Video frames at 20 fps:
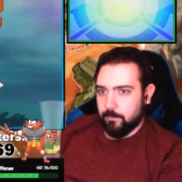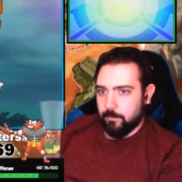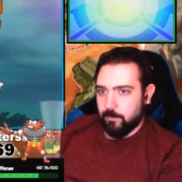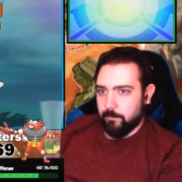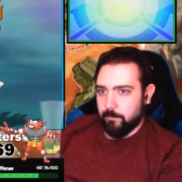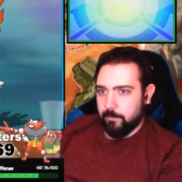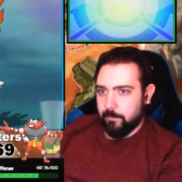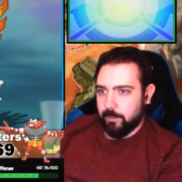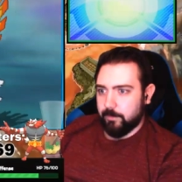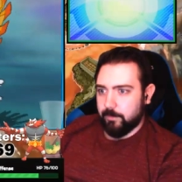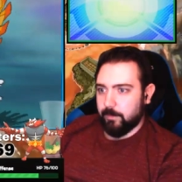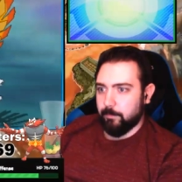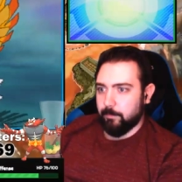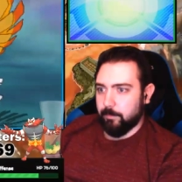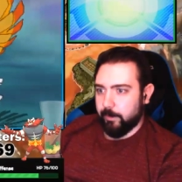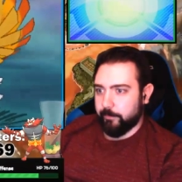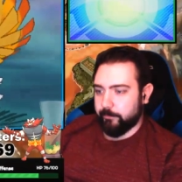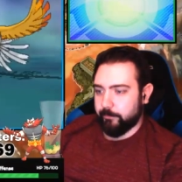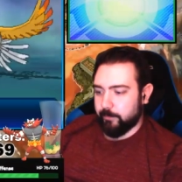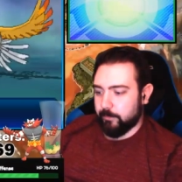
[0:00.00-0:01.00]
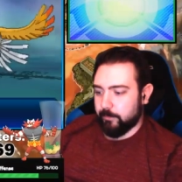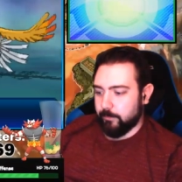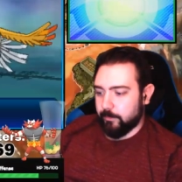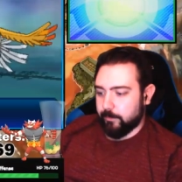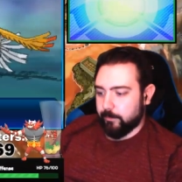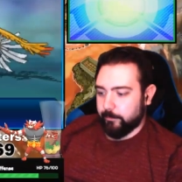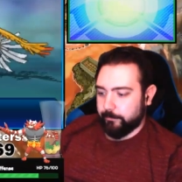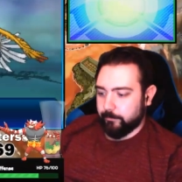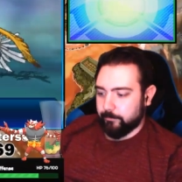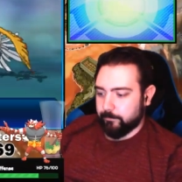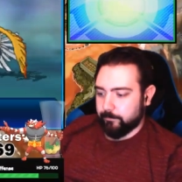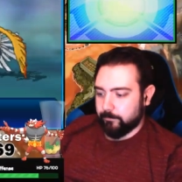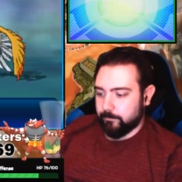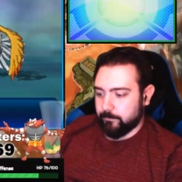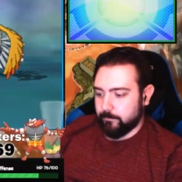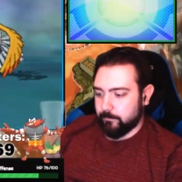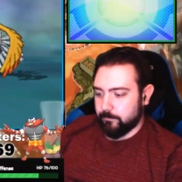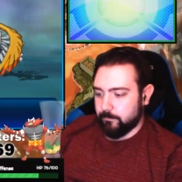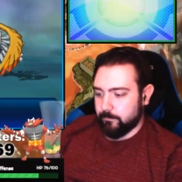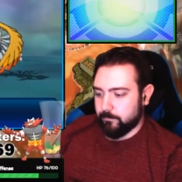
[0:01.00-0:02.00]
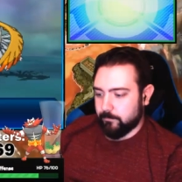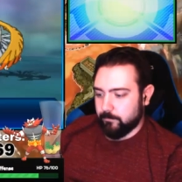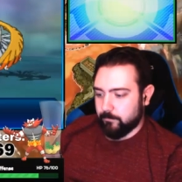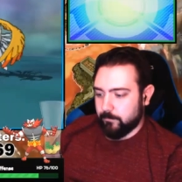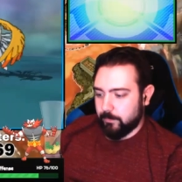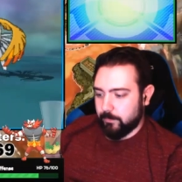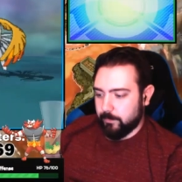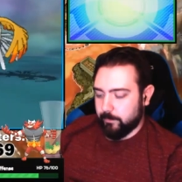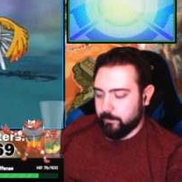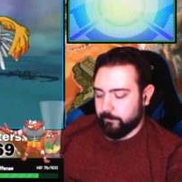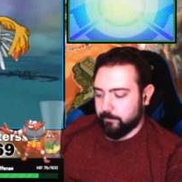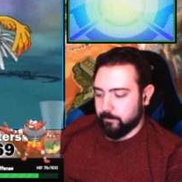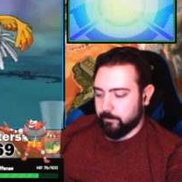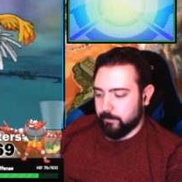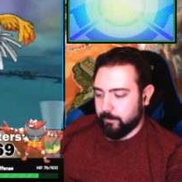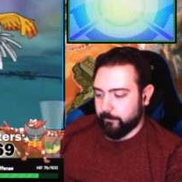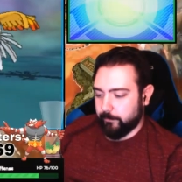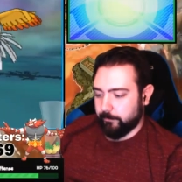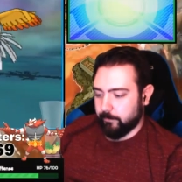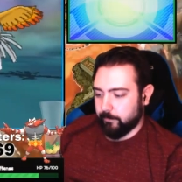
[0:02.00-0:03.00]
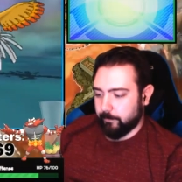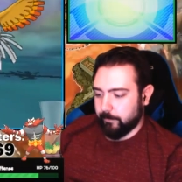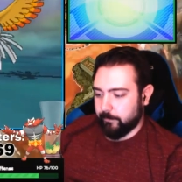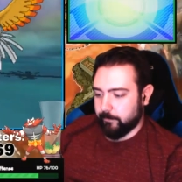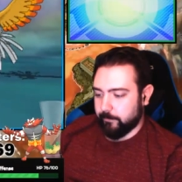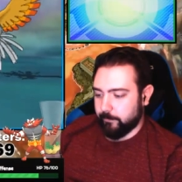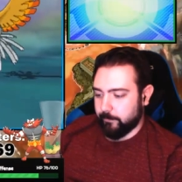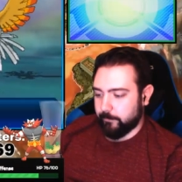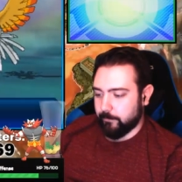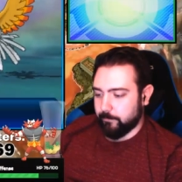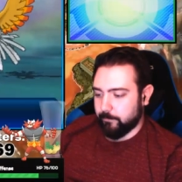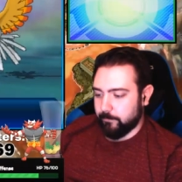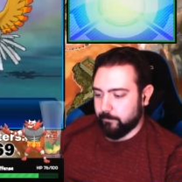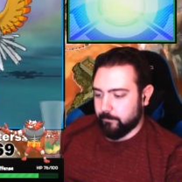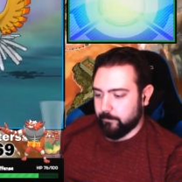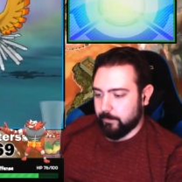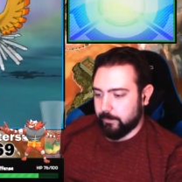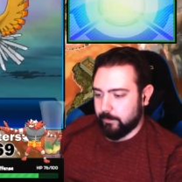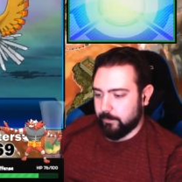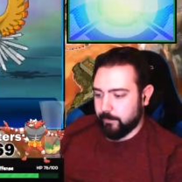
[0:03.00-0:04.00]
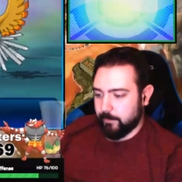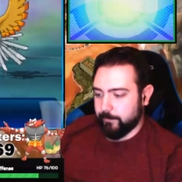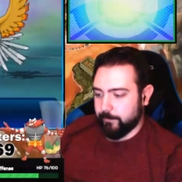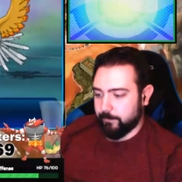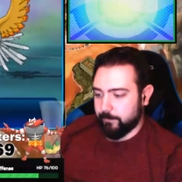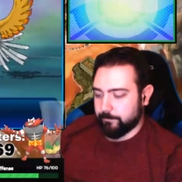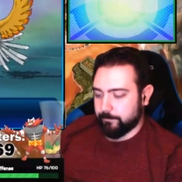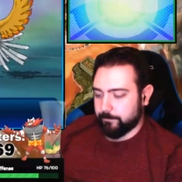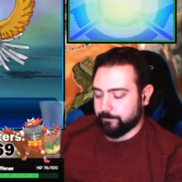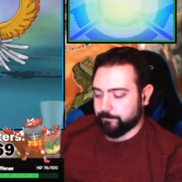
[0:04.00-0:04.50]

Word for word: Immediately breaks out. Awesome. Awesome, awesome, that's awesome. I love it.